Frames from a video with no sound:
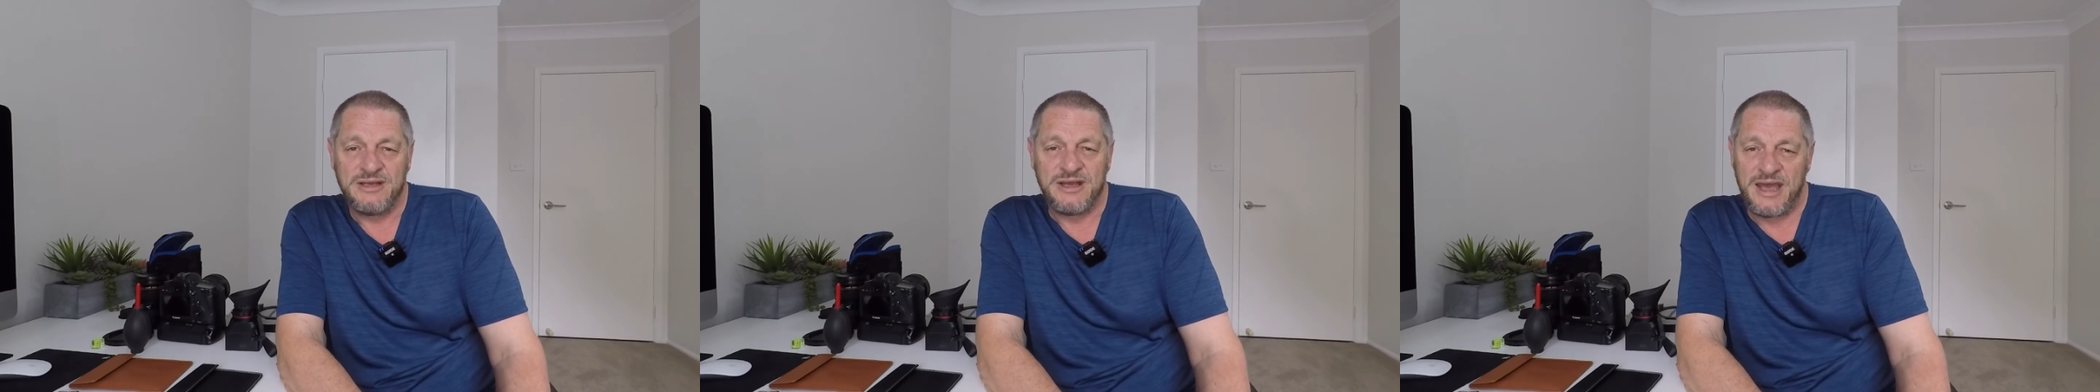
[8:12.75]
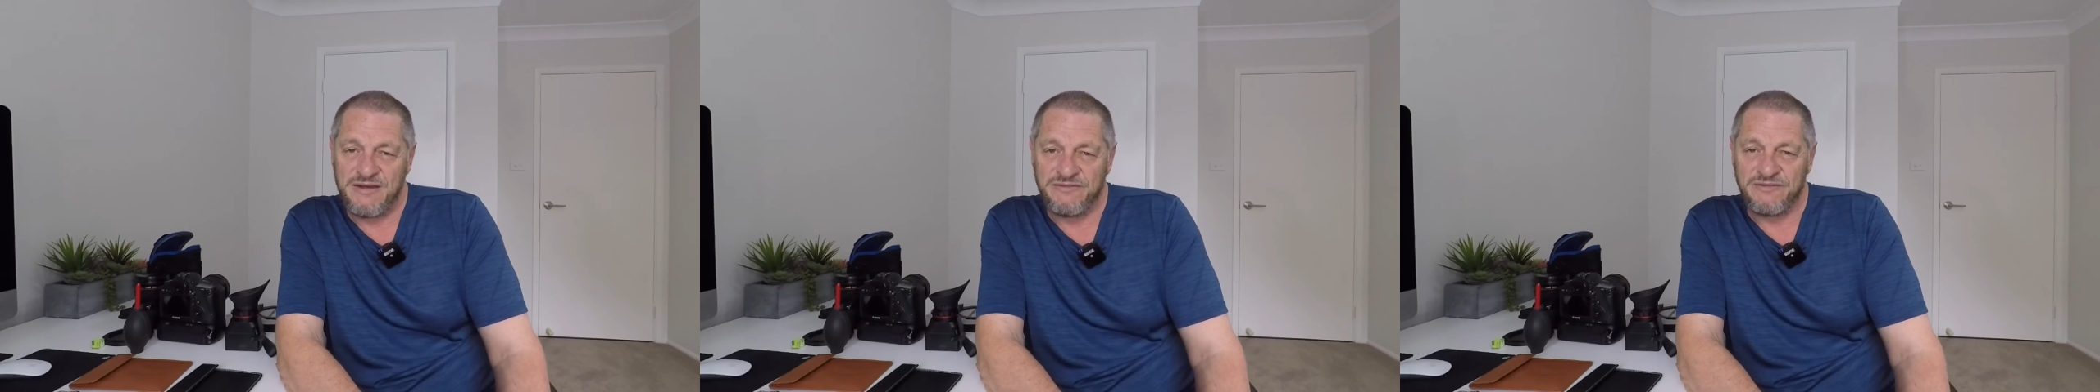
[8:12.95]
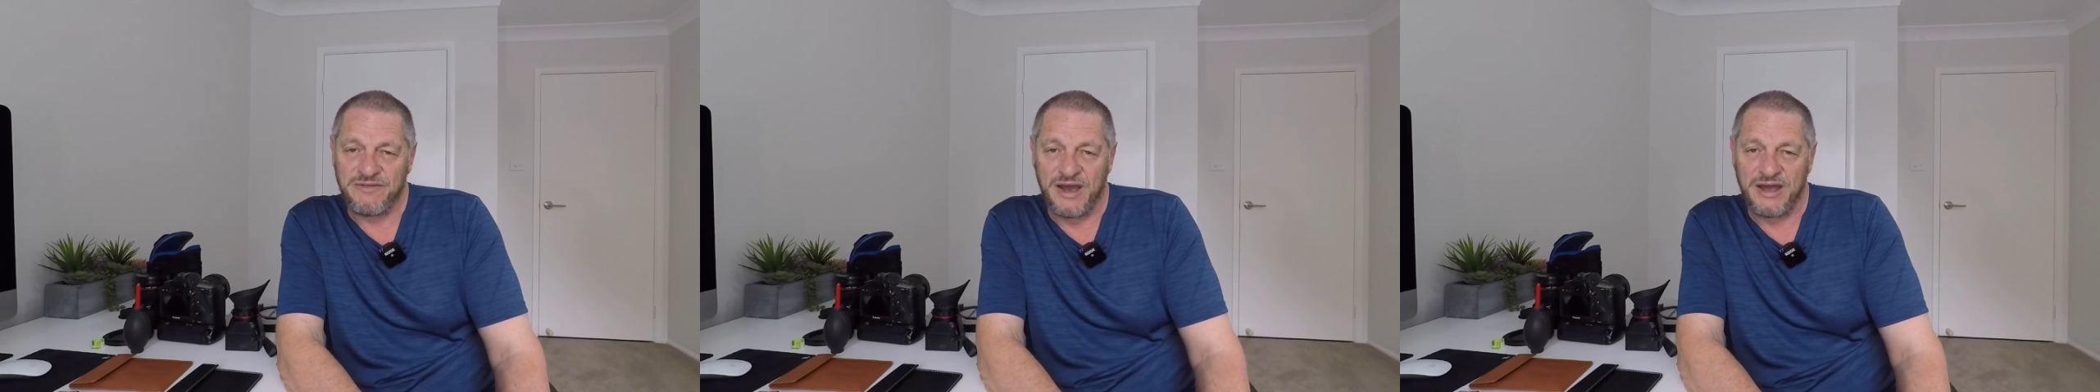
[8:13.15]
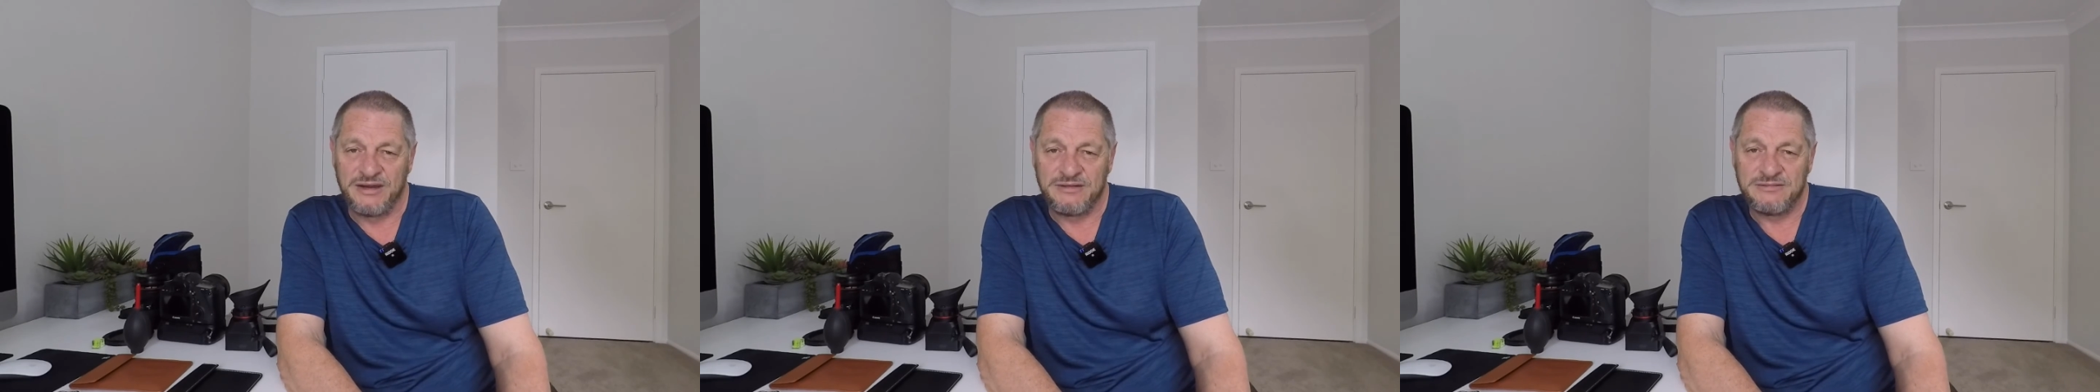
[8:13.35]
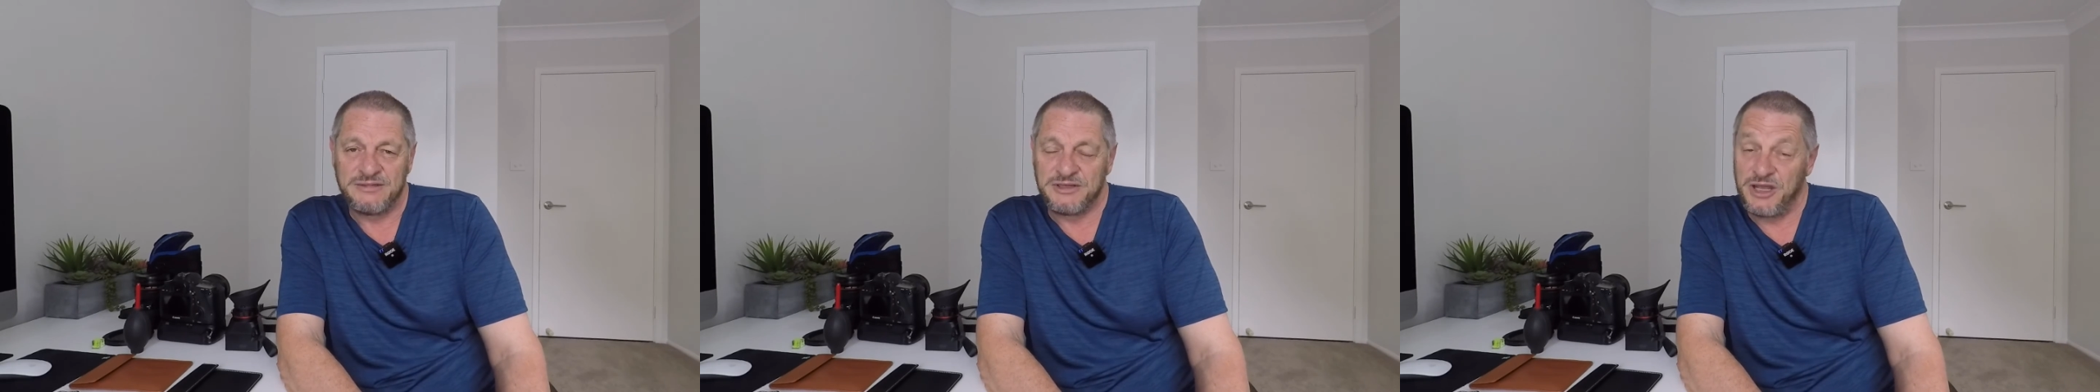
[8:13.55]
have
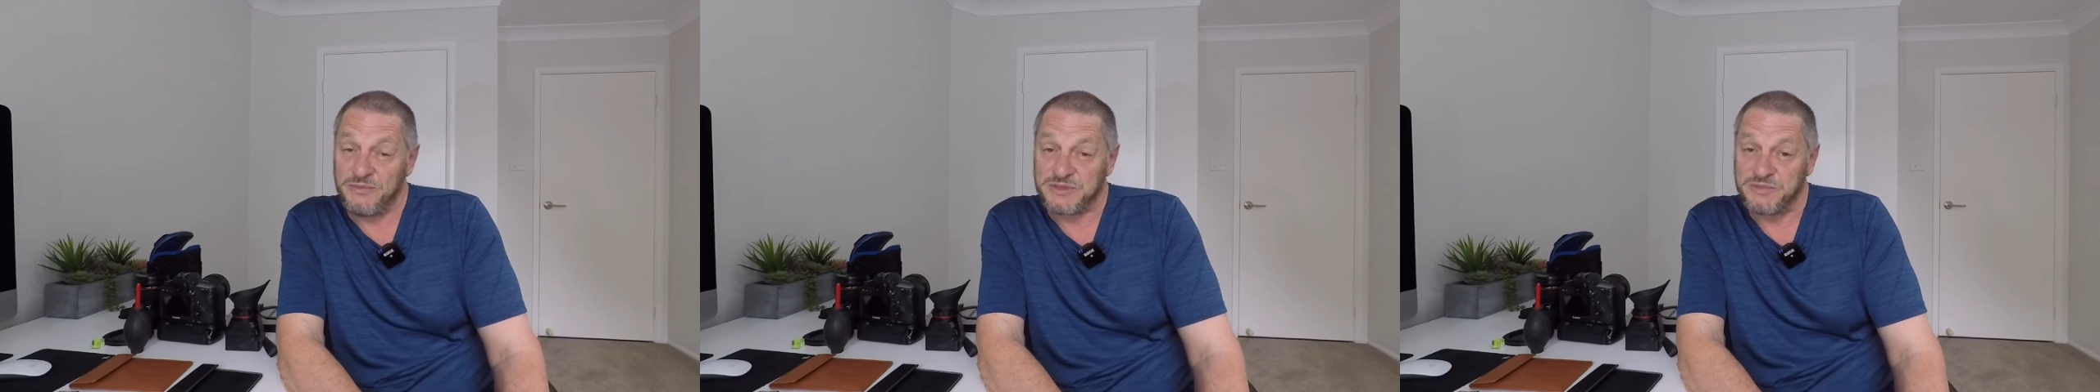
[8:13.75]
fun, keep